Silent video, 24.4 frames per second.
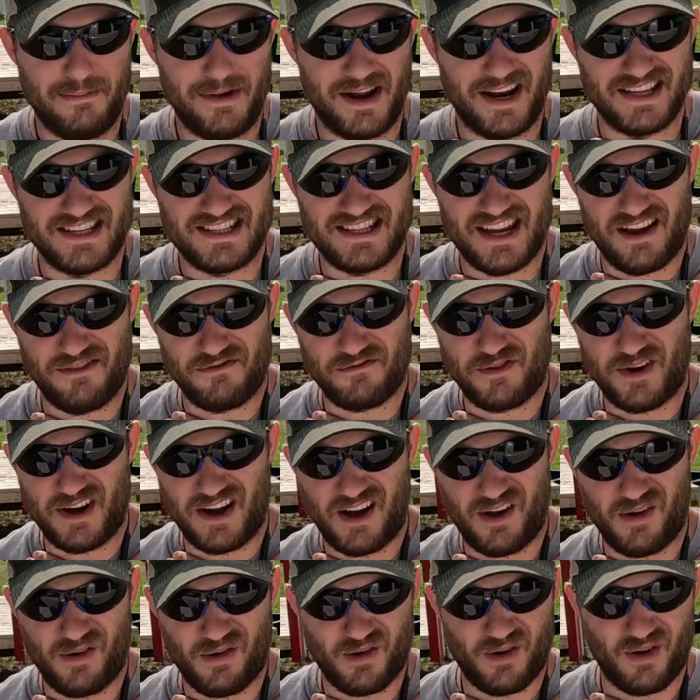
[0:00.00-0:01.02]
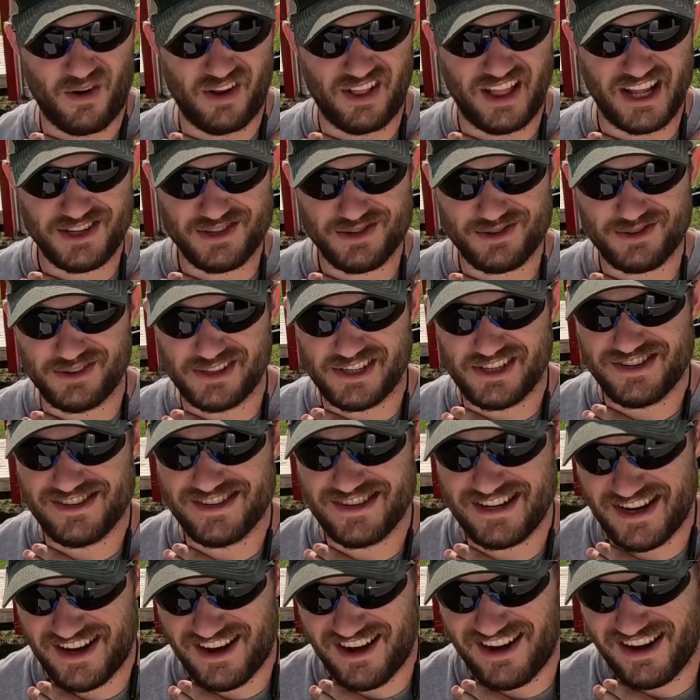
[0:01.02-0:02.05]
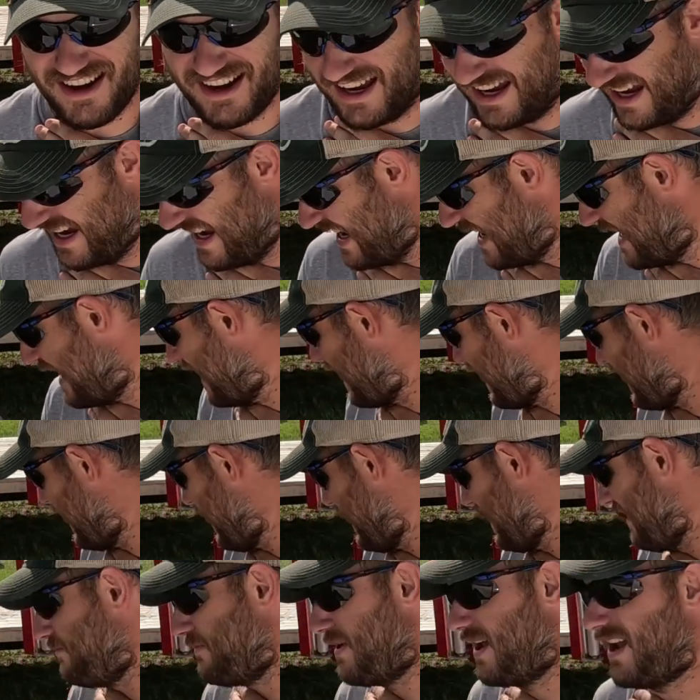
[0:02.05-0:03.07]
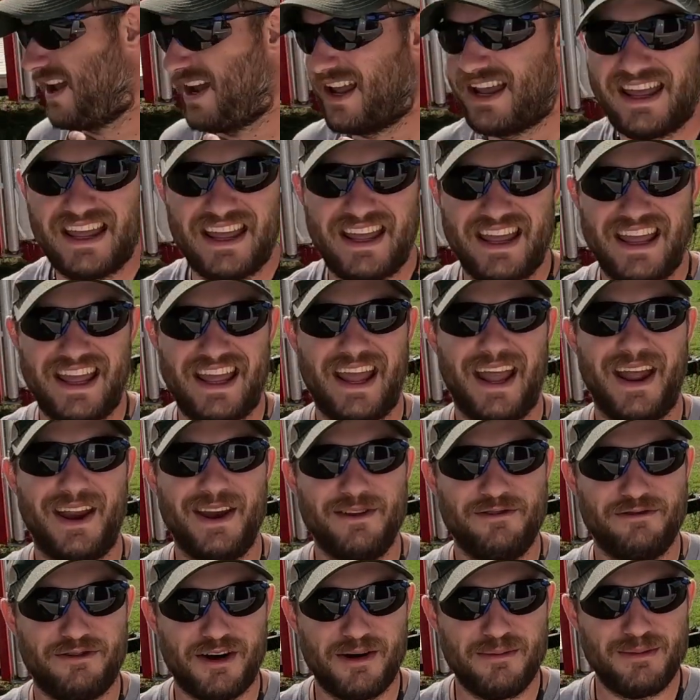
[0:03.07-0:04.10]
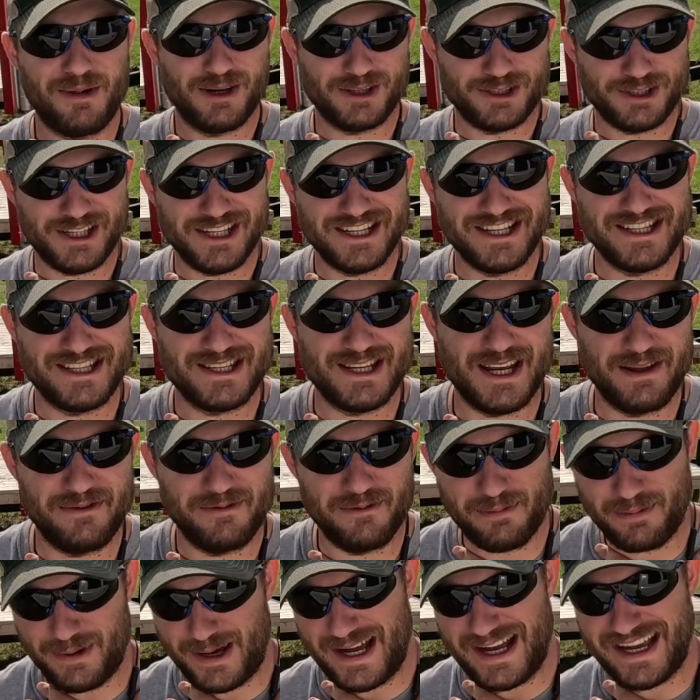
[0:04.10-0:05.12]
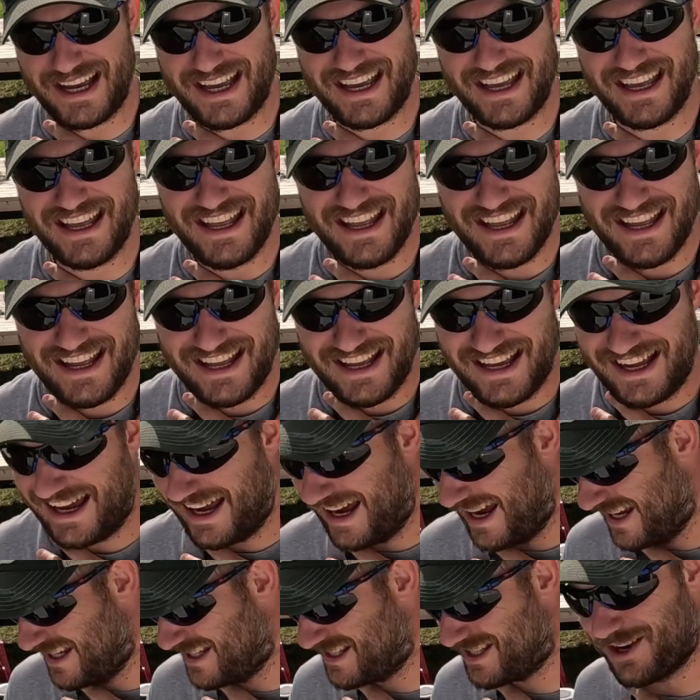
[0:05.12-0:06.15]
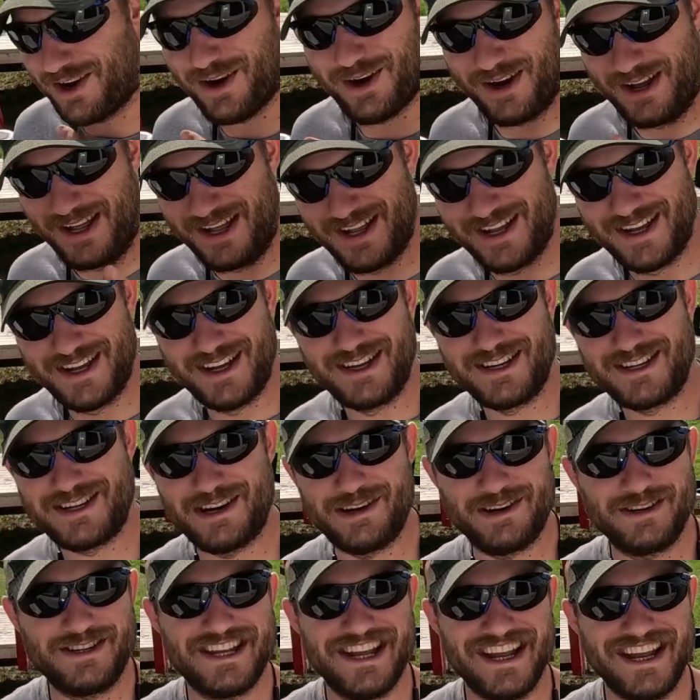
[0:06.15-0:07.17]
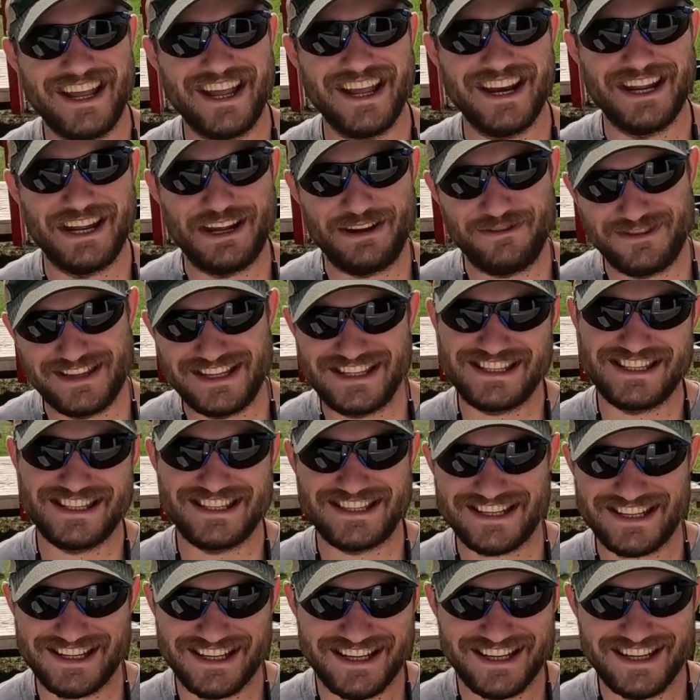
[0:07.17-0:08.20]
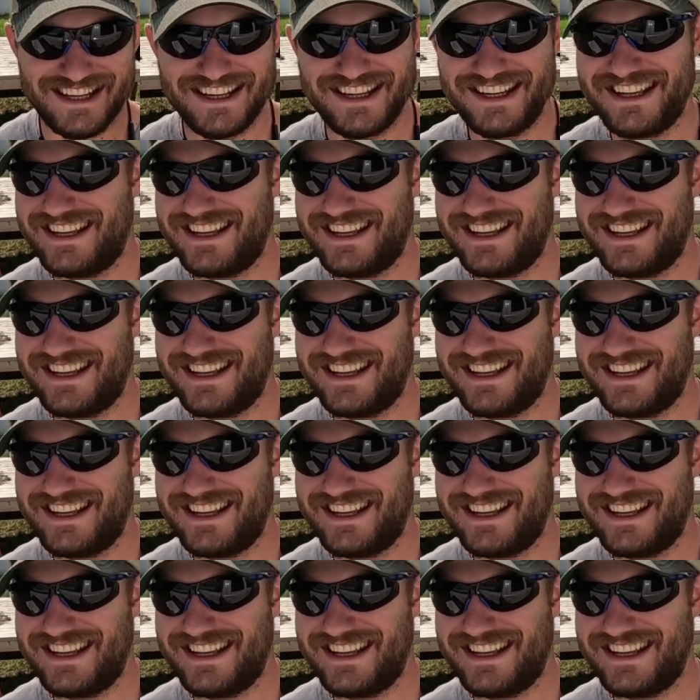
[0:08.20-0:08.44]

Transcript: not a software or electrical engineer. I am a handy farmer looking to save a buck. So don't take any of this as a,